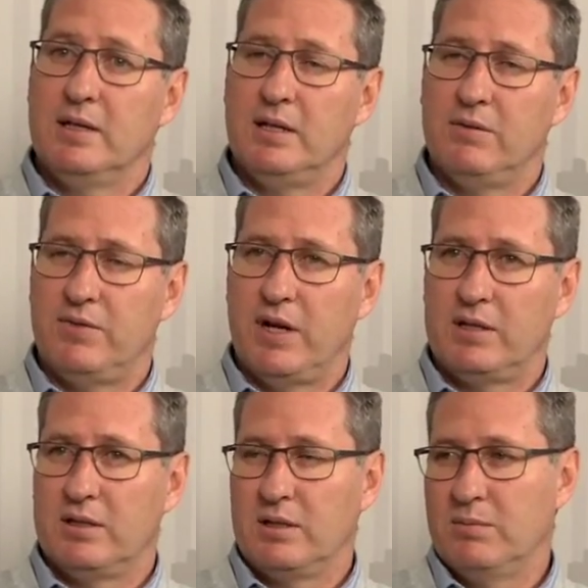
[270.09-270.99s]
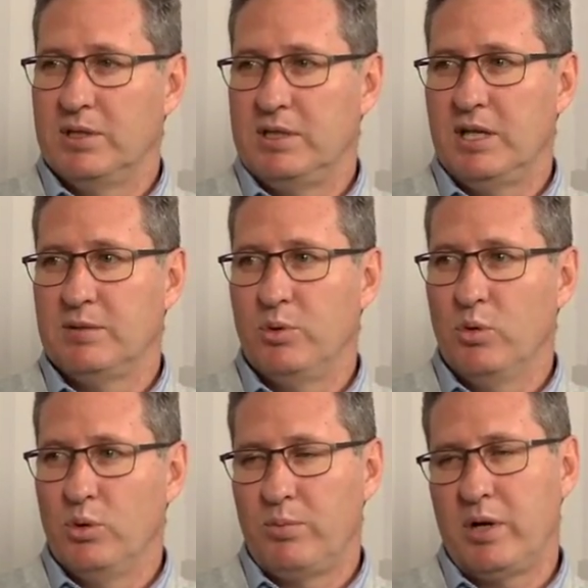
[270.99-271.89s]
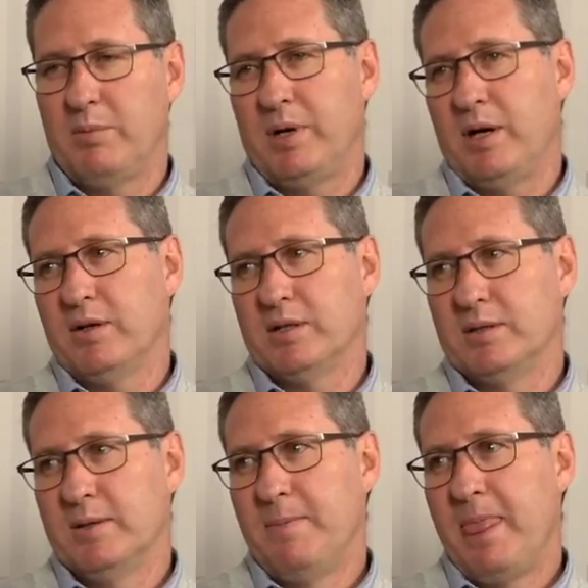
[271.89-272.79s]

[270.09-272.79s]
And in fact, the committee has broad powers